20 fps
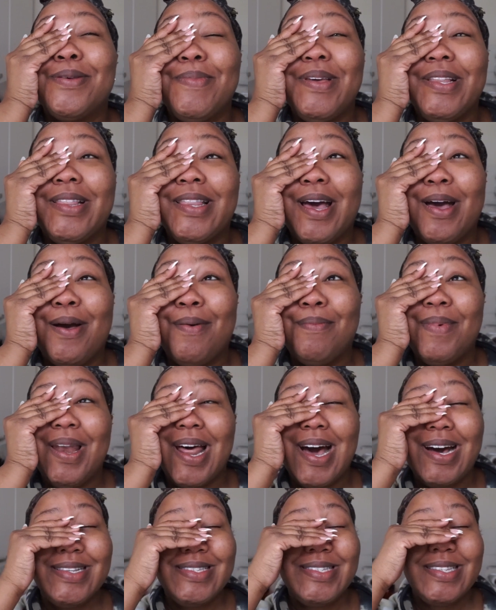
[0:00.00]
to meet them
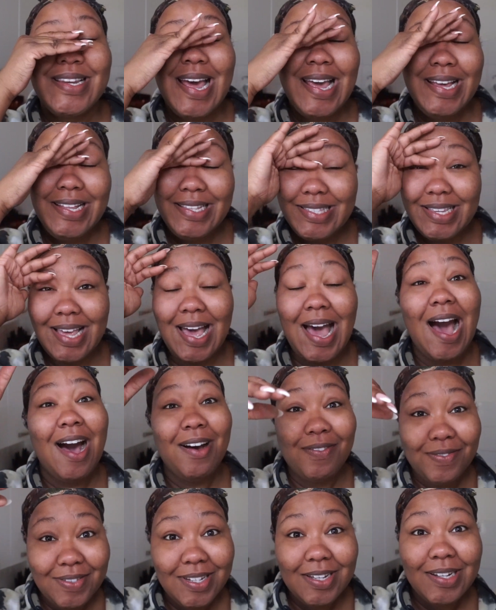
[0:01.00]
last night
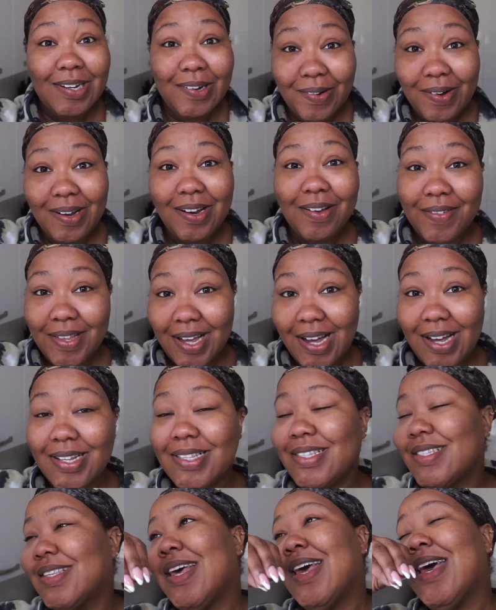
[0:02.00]
after all of
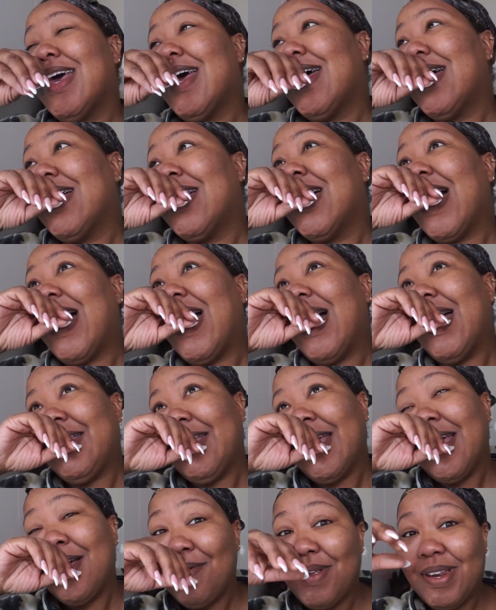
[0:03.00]
that. And
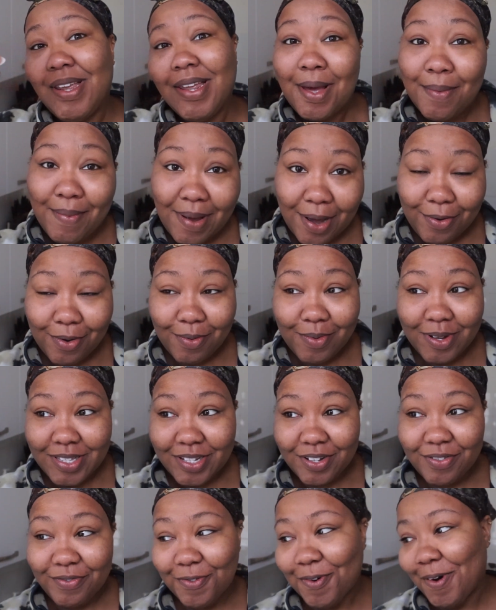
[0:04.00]
yeah, we didn't get back home
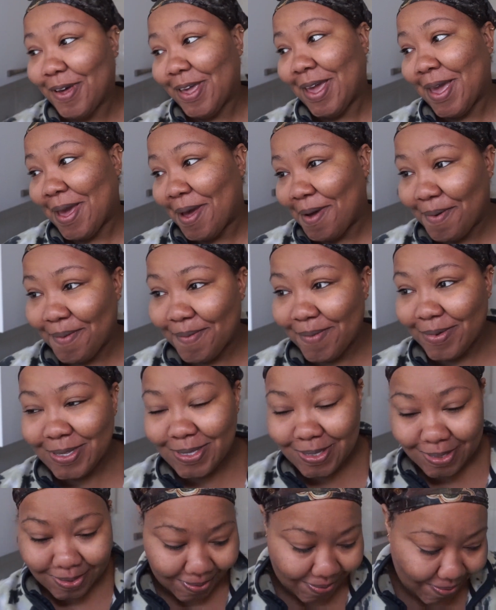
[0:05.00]
until 4 a.m.
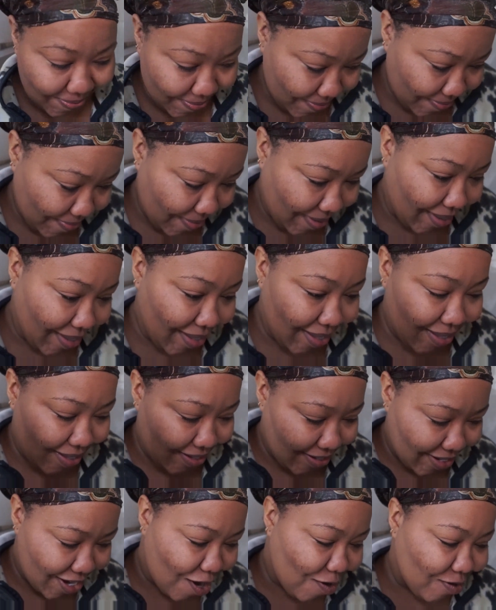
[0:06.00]
So
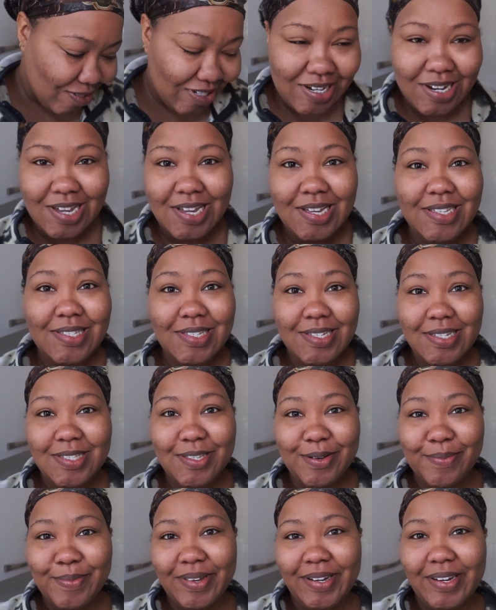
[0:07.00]
now today is
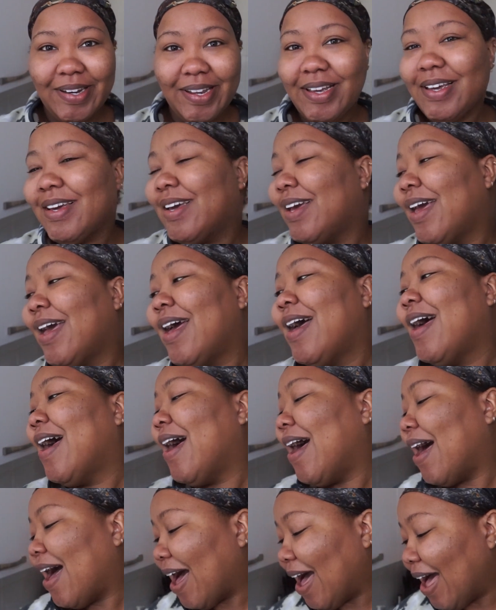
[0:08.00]
Easter Monday.
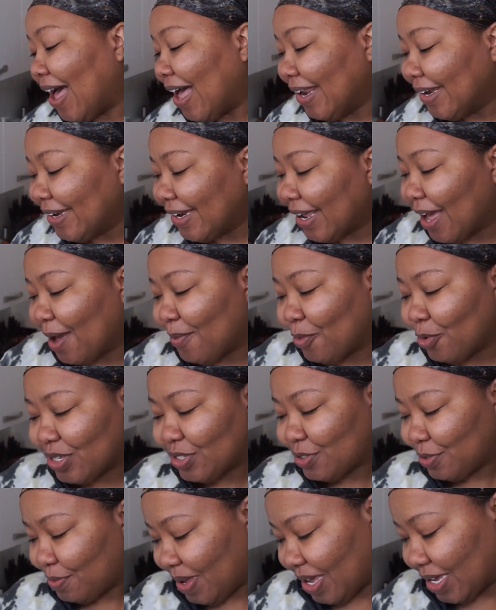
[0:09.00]
And I'm
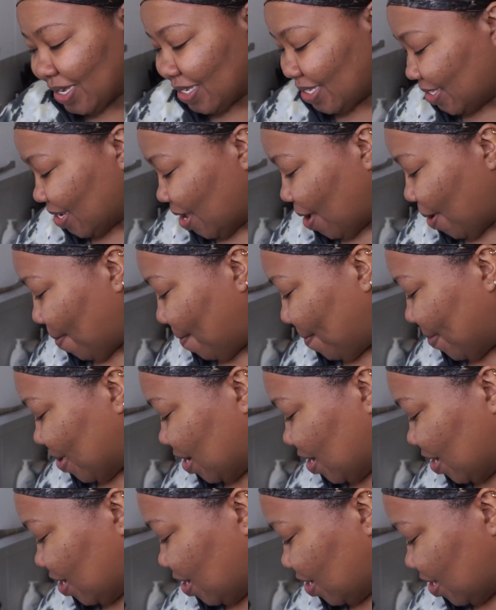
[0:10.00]
going to make
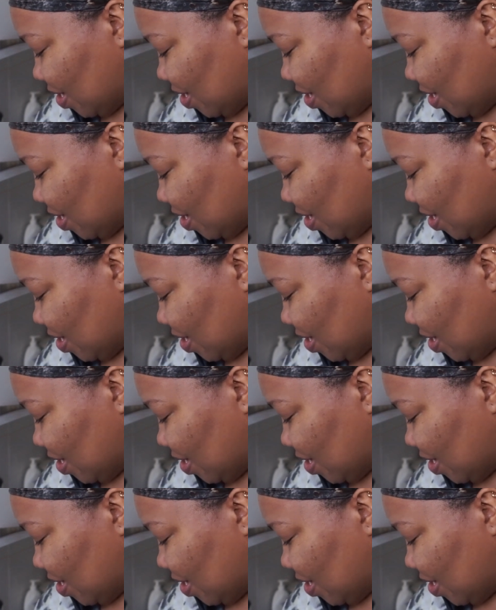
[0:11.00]
some